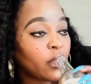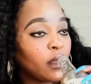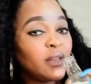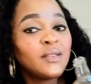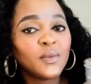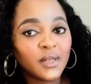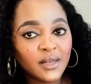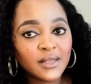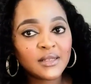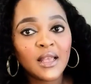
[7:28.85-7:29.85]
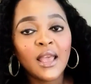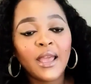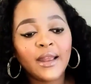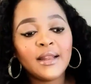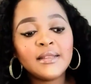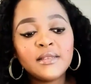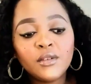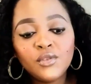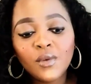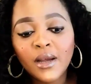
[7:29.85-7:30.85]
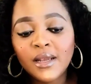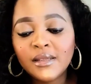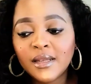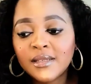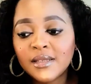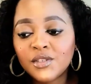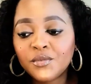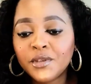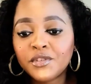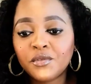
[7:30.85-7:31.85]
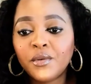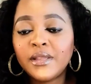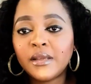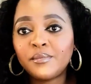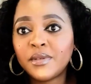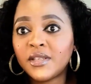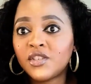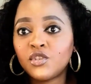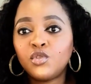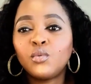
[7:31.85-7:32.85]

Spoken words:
It is what it is. And until you are in that situation or in that position,